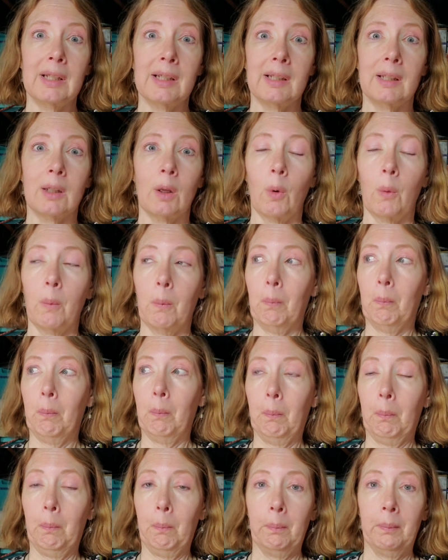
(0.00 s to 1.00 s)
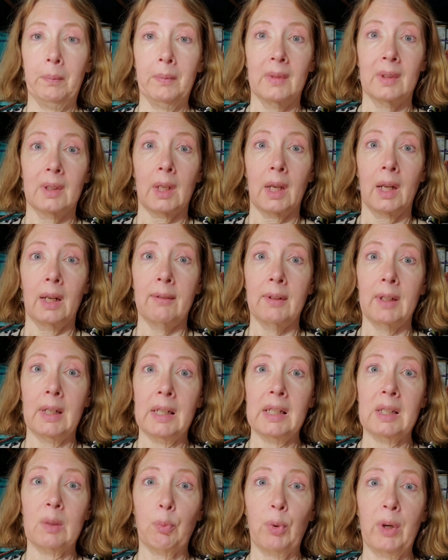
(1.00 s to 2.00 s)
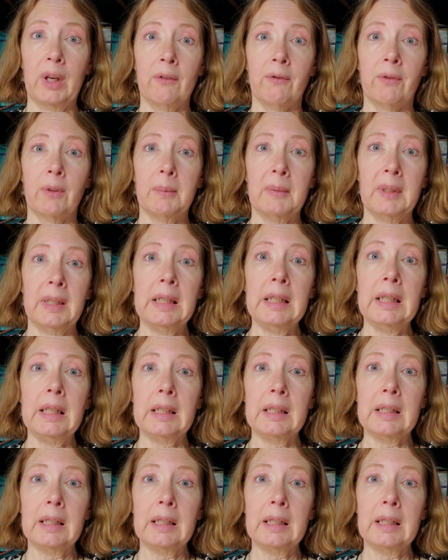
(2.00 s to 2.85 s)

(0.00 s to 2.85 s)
So it's kind of a nice break from the heat.